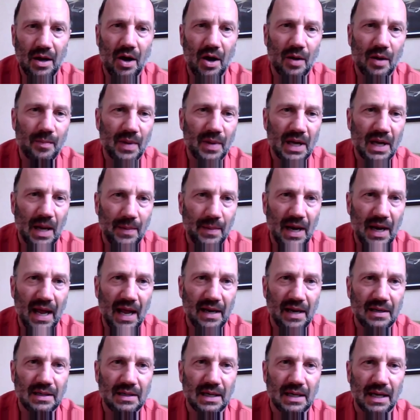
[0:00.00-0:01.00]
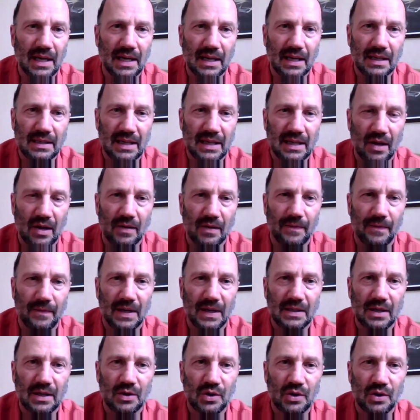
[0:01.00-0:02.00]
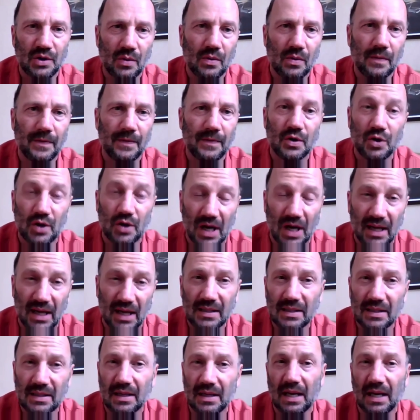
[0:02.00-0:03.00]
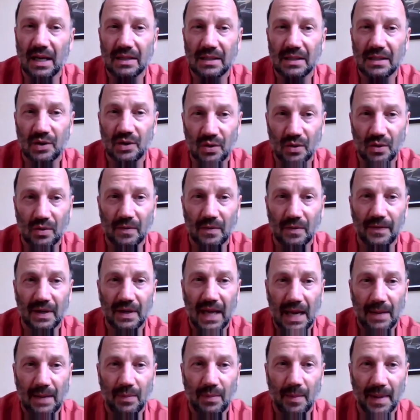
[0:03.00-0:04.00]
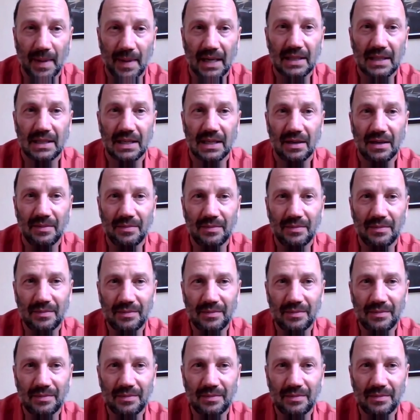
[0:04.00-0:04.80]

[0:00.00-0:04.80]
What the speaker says: can't become an end in itself. It's a tool for trust and it's a tool for capability.